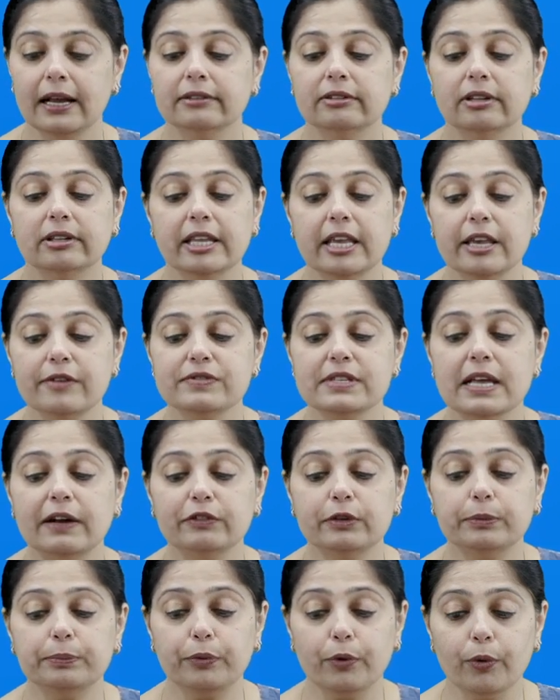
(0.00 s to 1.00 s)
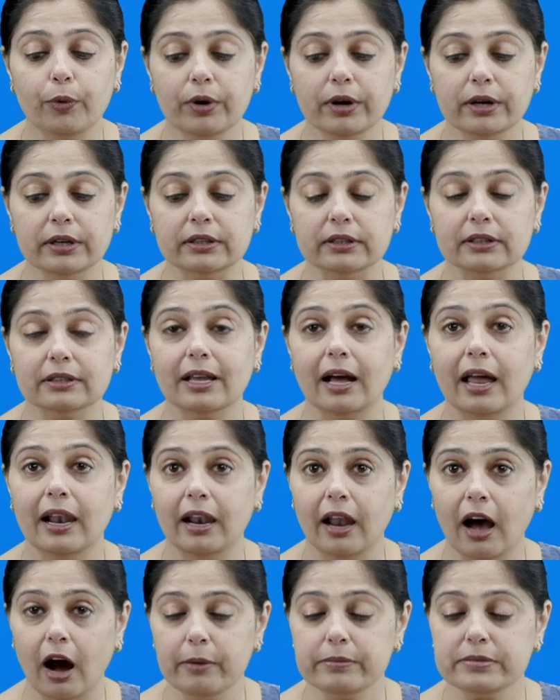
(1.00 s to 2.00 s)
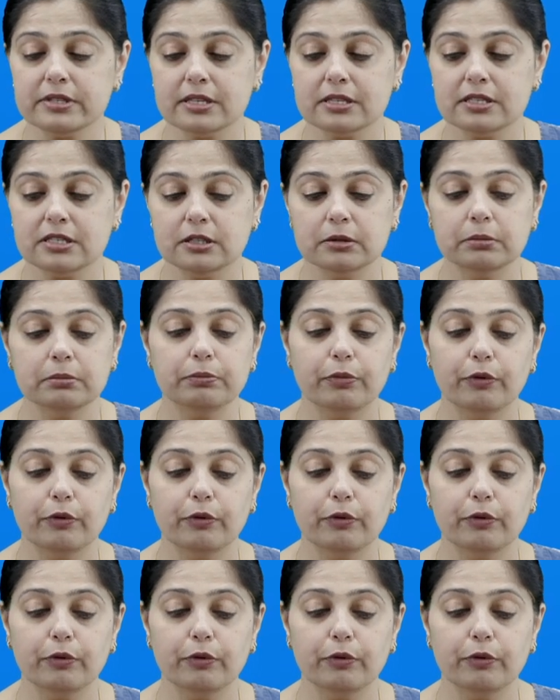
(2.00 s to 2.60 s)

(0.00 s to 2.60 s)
The thieves have broken the alarm system